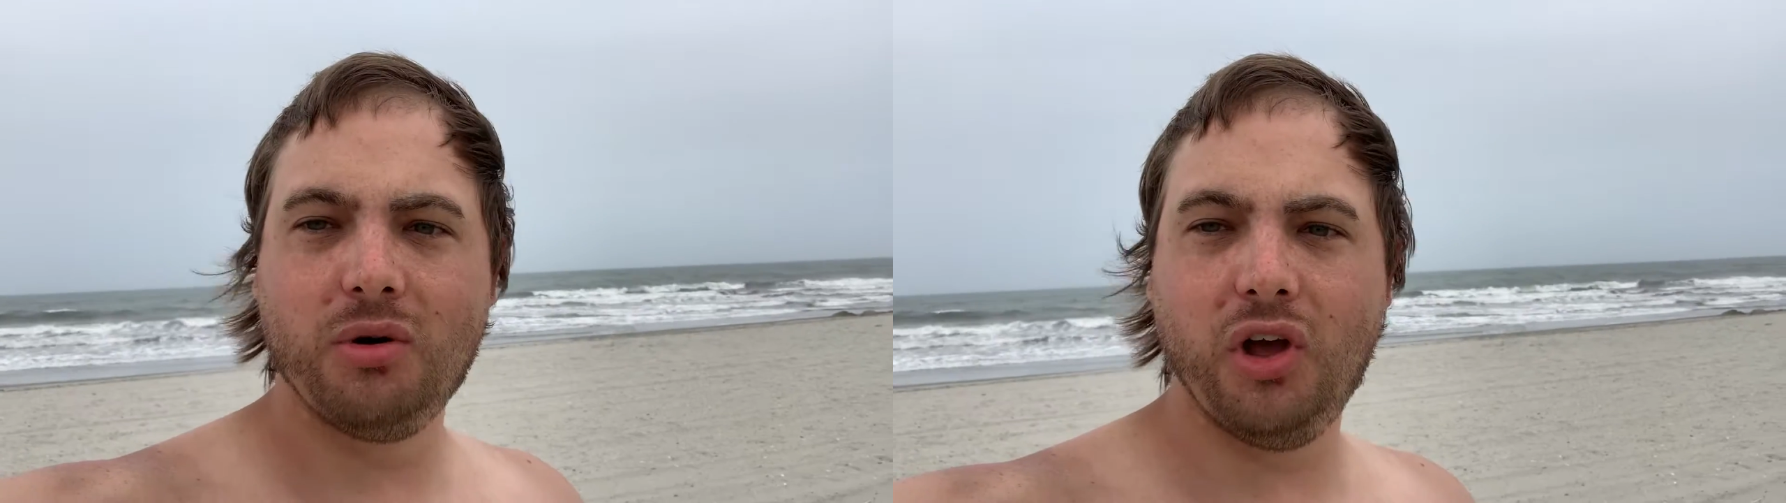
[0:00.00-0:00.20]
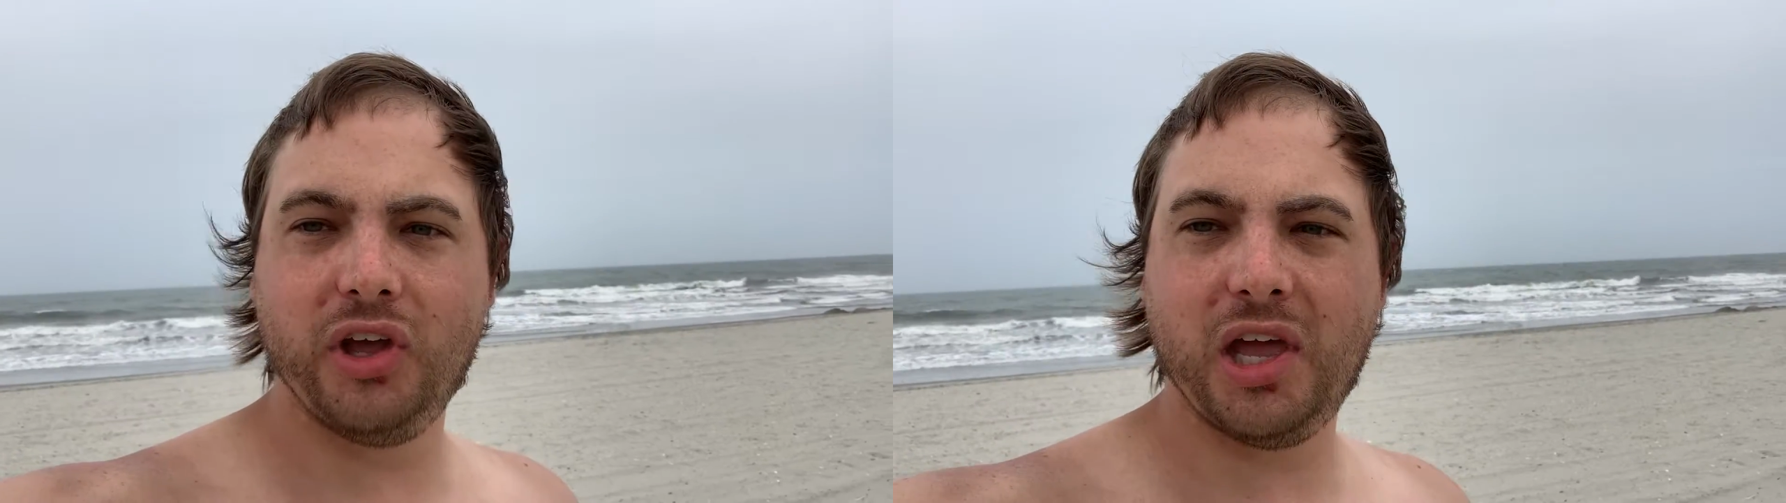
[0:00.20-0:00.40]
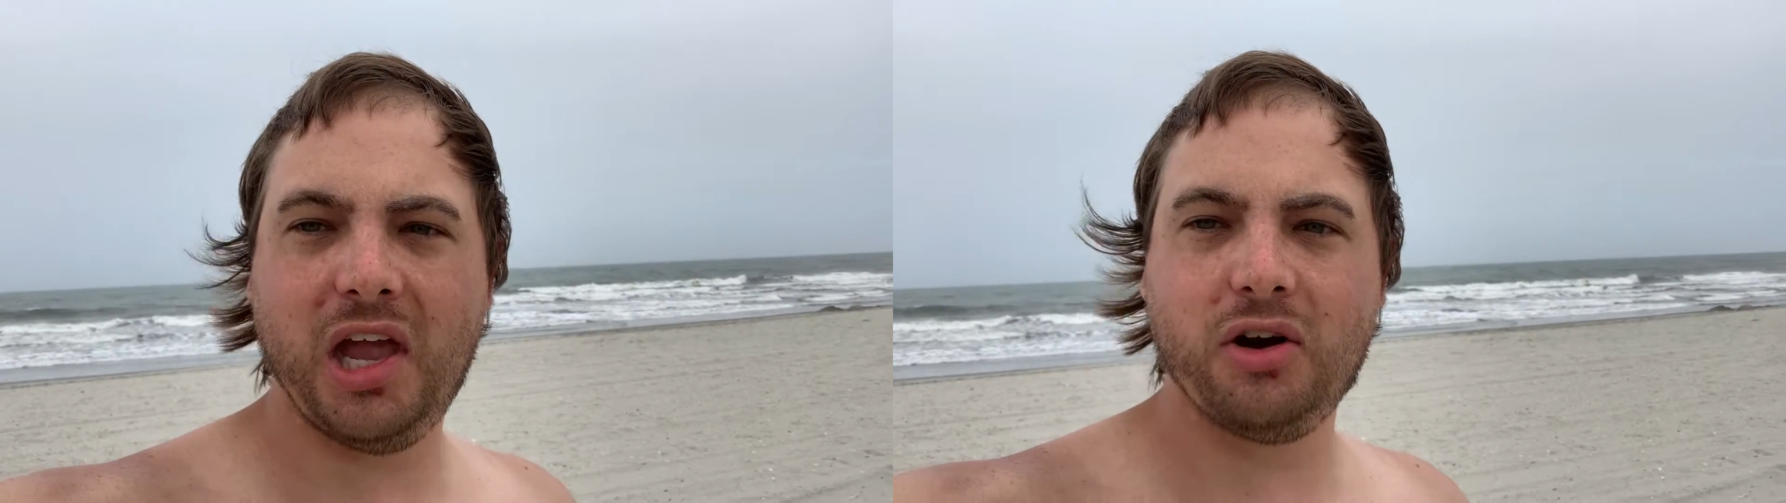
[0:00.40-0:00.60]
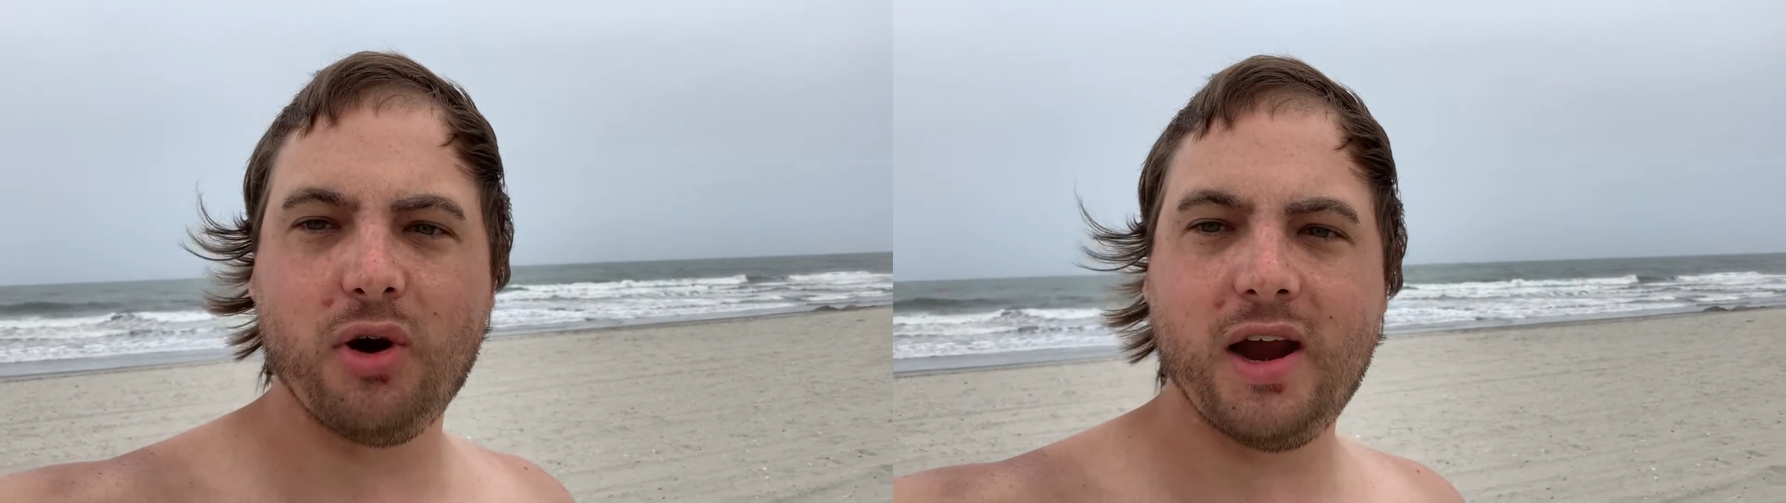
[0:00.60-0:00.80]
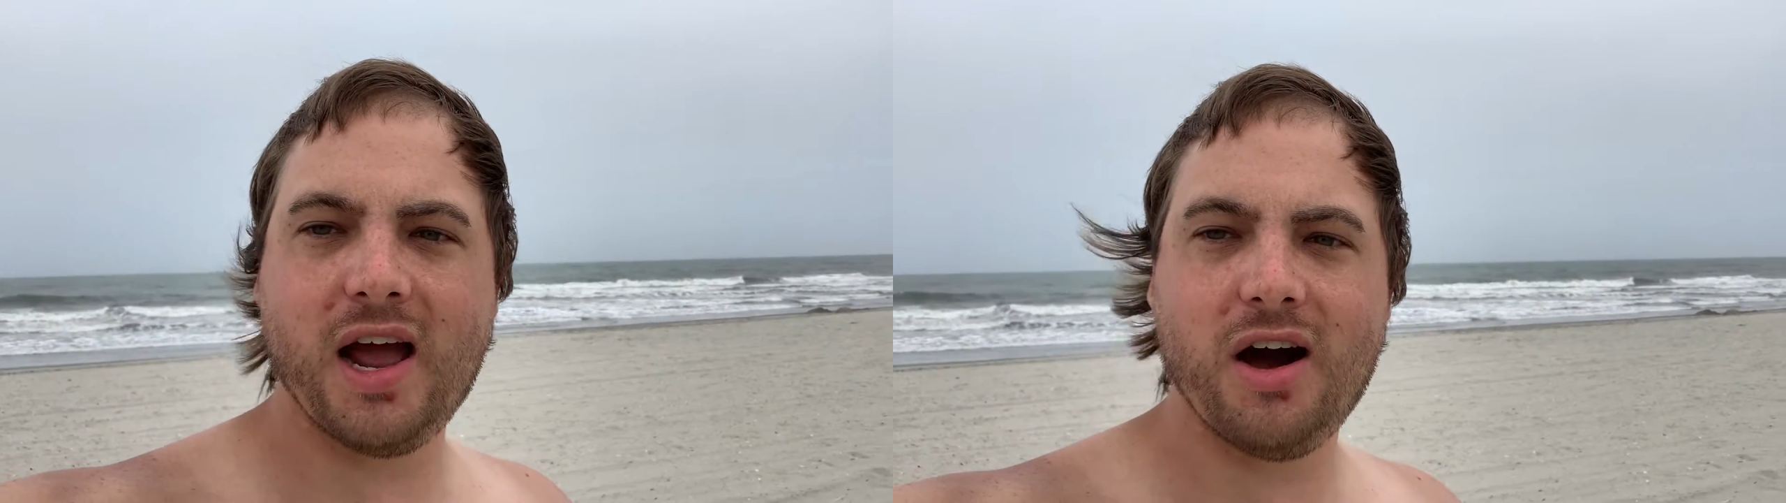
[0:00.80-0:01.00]
really getting
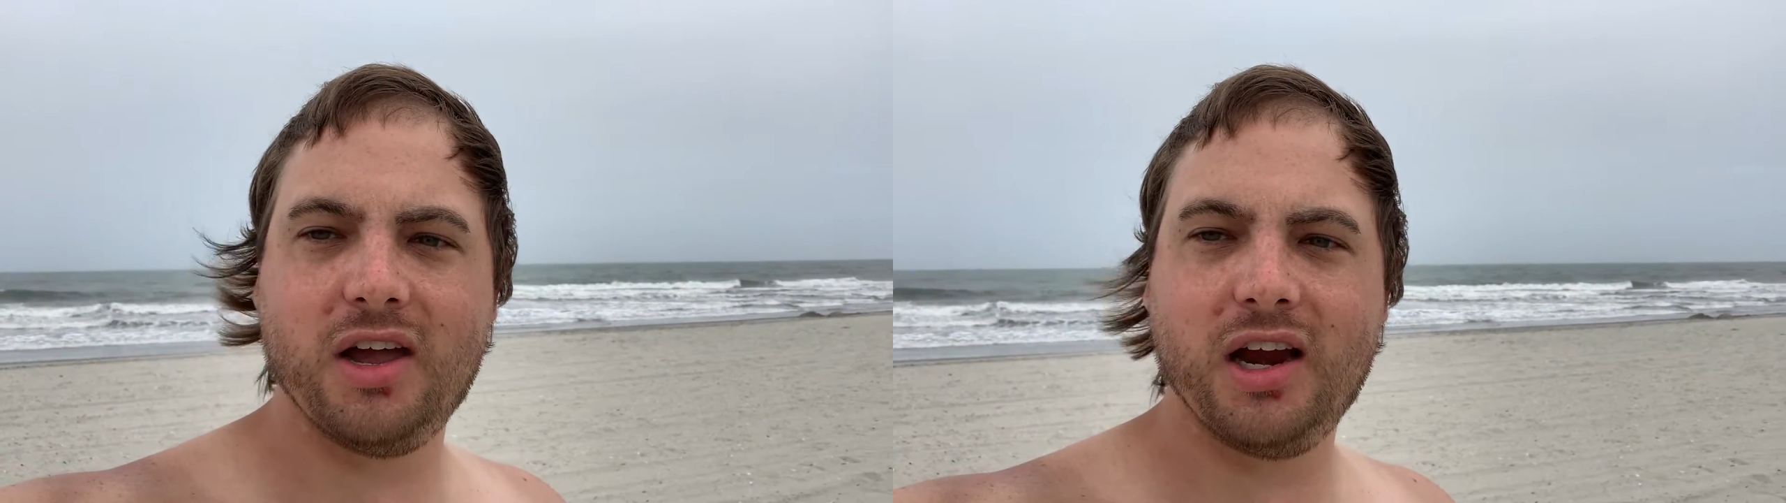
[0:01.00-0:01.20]
gray out